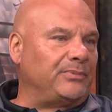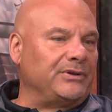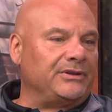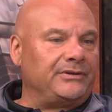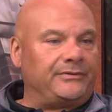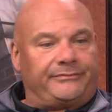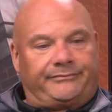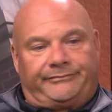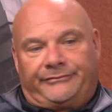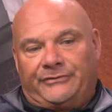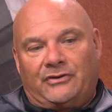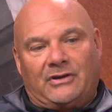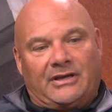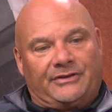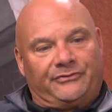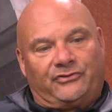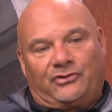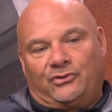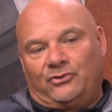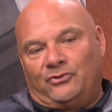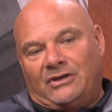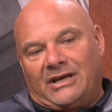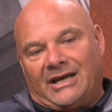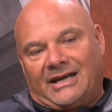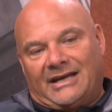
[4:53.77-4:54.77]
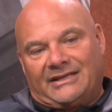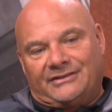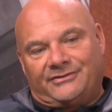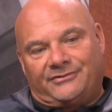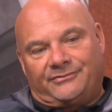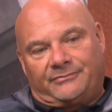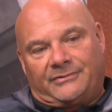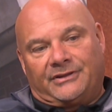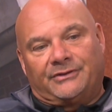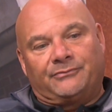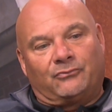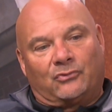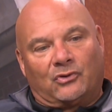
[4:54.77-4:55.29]
but you had 2 guys
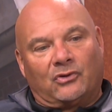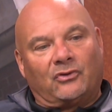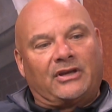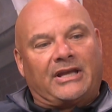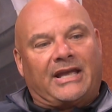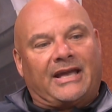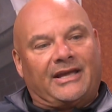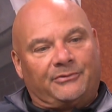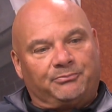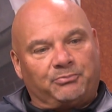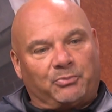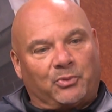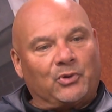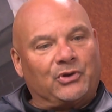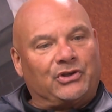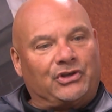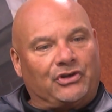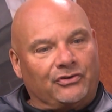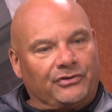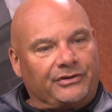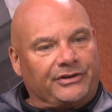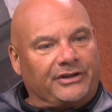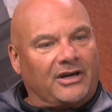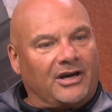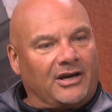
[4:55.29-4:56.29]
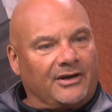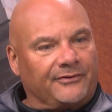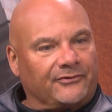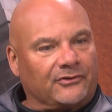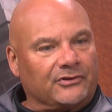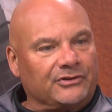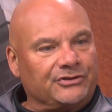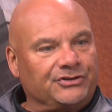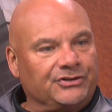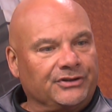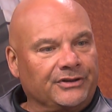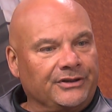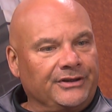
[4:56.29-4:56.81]
that really had pretty good
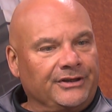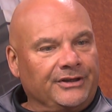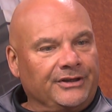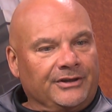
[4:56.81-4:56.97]
coverage.